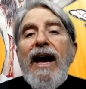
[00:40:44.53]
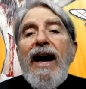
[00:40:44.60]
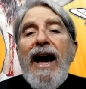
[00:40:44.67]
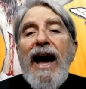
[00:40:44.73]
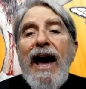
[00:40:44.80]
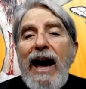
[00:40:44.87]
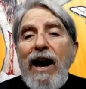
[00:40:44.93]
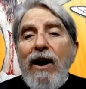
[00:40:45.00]

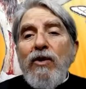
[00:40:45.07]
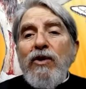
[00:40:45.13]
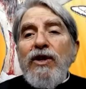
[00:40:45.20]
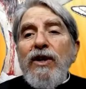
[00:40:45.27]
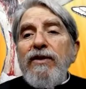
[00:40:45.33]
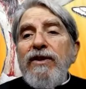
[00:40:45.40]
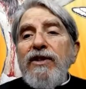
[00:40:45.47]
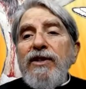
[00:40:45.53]
how shall
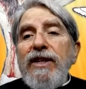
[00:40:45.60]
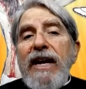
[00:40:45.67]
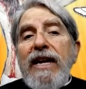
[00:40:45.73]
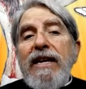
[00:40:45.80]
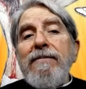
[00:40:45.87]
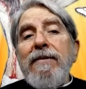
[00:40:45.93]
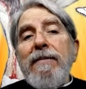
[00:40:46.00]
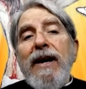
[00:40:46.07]
this
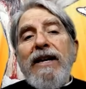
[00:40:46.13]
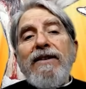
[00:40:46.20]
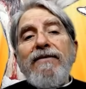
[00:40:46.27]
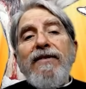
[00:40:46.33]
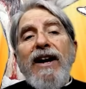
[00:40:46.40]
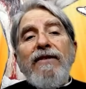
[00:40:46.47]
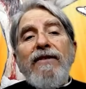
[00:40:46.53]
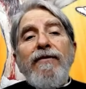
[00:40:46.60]
kingdom of my
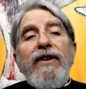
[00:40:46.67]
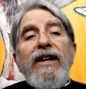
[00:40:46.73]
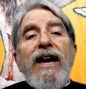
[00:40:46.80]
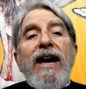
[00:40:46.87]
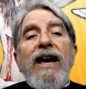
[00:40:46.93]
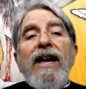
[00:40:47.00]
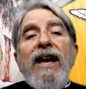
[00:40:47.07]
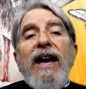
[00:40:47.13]
divine
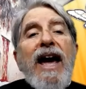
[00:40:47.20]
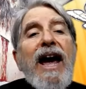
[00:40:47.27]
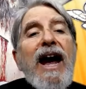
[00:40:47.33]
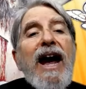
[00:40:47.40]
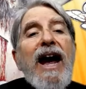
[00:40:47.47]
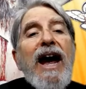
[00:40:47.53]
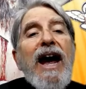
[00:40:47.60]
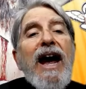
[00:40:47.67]
fiat
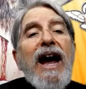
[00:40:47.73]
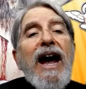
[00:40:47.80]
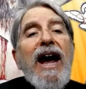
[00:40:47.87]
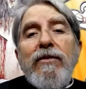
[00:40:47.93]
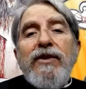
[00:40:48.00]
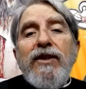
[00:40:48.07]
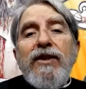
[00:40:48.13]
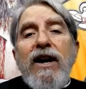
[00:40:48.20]
ever be able
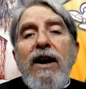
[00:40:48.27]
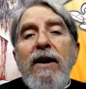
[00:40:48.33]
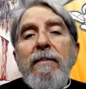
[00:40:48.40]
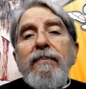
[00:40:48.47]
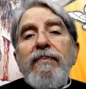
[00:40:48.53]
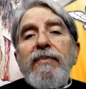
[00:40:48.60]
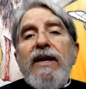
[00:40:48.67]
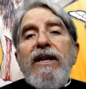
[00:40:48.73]
to come?
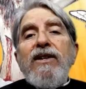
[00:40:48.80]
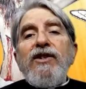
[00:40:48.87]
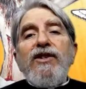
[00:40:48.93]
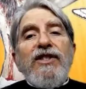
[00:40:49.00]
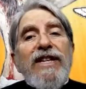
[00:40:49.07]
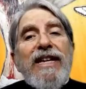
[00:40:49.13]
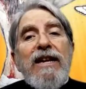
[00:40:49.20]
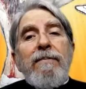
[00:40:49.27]

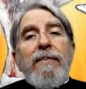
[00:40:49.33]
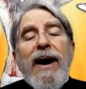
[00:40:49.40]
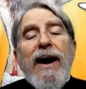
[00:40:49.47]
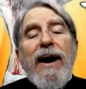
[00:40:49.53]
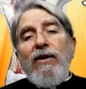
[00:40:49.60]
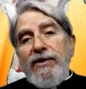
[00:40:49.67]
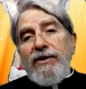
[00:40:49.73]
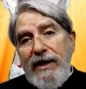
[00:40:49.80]
Sin
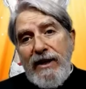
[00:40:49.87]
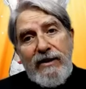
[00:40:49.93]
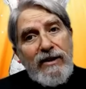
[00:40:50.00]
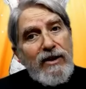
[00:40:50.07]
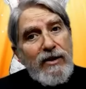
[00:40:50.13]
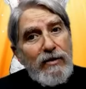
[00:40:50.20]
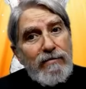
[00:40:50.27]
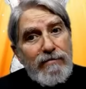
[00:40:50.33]
abounds. That
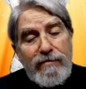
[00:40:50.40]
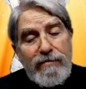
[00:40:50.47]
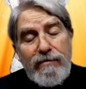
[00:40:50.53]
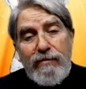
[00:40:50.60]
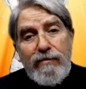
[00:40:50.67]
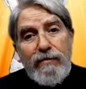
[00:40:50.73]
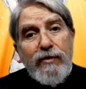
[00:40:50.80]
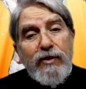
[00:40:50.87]

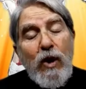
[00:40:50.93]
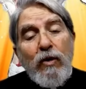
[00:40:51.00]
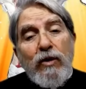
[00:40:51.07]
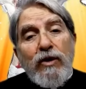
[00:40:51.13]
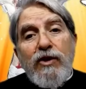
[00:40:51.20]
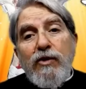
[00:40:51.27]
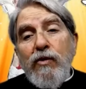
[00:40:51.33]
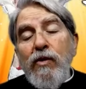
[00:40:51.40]
so
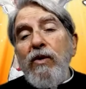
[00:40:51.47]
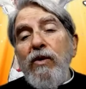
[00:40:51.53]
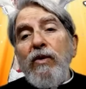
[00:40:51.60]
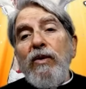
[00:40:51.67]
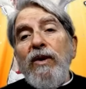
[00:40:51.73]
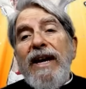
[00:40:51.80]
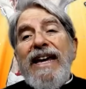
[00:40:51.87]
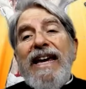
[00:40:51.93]
true.
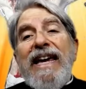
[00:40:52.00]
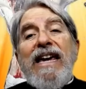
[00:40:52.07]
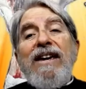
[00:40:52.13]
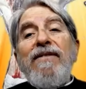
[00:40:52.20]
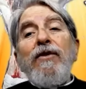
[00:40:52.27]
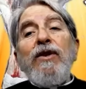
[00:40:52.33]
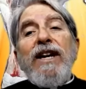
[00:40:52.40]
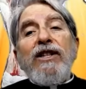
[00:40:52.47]

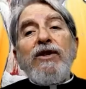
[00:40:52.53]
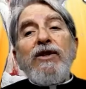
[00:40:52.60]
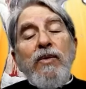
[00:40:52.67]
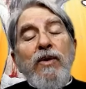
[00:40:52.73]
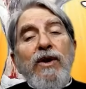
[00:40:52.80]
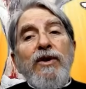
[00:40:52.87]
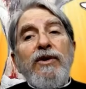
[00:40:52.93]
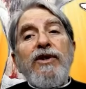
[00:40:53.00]
Evil gets
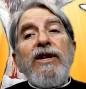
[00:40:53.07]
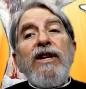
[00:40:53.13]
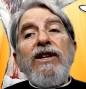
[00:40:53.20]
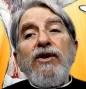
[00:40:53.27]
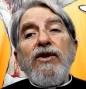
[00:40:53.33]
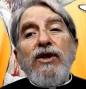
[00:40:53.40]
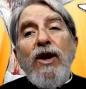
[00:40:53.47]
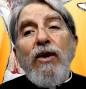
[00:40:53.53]
worse.
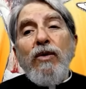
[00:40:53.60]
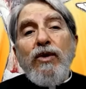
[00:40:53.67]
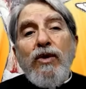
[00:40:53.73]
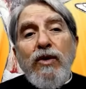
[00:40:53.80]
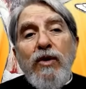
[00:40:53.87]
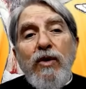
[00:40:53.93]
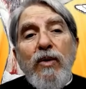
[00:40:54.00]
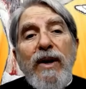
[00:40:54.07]
So
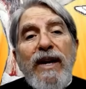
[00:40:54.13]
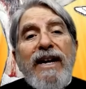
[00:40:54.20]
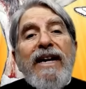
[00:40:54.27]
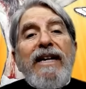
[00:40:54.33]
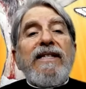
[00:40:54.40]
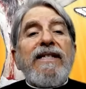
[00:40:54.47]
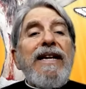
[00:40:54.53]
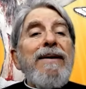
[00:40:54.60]
true. It
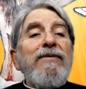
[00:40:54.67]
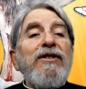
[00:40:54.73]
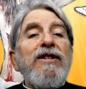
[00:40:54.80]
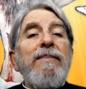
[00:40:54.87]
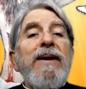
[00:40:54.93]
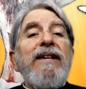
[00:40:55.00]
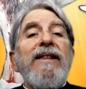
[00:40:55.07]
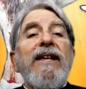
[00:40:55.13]
seems to
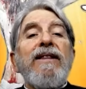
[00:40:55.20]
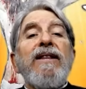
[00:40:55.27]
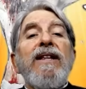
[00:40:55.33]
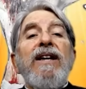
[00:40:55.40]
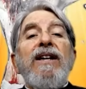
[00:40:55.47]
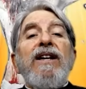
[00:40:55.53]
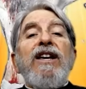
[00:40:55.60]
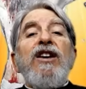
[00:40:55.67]
me that
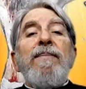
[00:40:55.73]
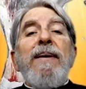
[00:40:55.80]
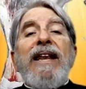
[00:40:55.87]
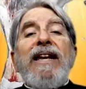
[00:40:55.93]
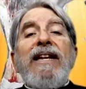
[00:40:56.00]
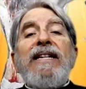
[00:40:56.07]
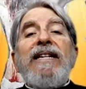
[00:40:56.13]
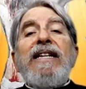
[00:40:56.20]

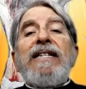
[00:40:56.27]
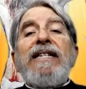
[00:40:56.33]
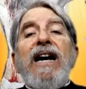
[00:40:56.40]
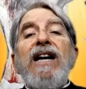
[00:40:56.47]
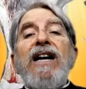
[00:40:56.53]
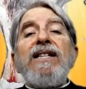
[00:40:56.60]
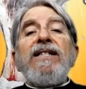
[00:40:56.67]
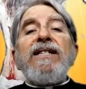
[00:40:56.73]
humanity
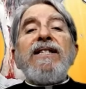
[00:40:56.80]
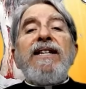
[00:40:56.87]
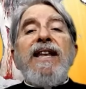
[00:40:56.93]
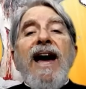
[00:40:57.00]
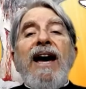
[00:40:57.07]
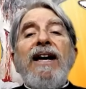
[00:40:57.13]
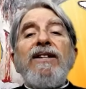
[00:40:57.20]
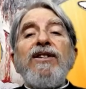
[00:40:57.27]
does
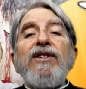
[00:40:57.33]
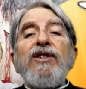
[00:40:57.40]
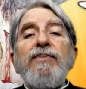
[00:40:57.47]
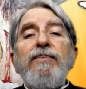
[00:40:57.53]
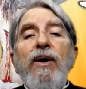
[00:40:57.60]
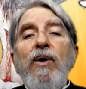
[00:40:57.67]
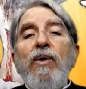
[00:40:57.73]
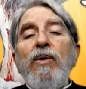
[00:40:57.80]
not
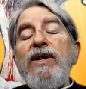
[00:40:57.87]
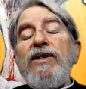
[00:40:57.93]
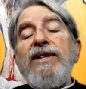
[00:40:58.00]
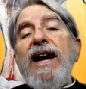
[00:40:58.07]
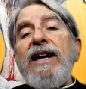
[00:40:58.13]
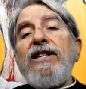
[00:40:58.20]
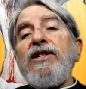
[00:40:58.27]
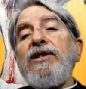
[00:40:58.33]
dispose, is
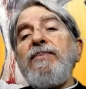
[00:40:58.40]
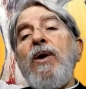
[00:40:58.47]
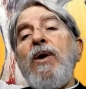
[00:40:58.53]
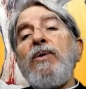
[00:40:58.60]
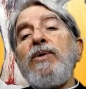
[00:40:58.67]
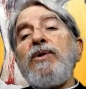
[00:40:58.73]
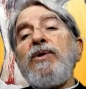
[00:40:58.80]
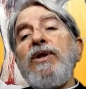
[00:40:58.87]
not
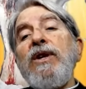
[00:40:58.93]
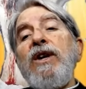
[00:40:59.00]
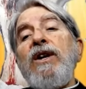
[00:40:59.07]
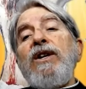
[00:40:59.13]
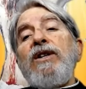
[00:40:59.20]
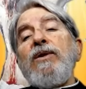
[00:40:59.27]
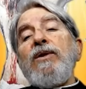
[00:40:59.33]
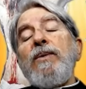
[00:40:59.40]
disposed
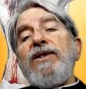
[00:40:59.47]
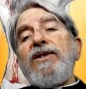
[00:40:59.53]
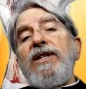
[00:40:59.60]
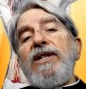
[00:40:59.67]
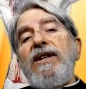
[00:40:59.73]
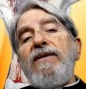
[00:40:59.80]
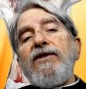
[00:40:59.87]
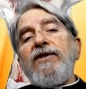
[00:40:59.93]
to
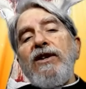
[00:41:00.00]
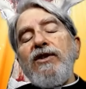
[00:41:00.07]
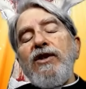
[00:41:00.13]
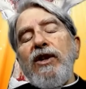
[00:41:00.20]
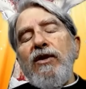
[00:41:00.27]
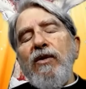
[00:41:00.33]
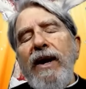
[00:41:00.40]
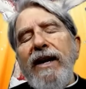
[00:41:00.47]
receive such a
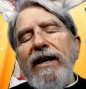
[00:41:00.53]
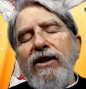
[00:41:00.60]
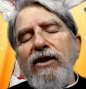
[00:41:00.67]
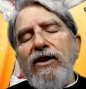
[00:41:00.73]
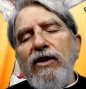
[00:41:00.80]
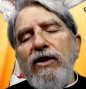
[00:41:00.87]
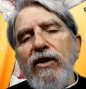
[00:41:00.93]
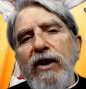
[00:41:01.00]
great good.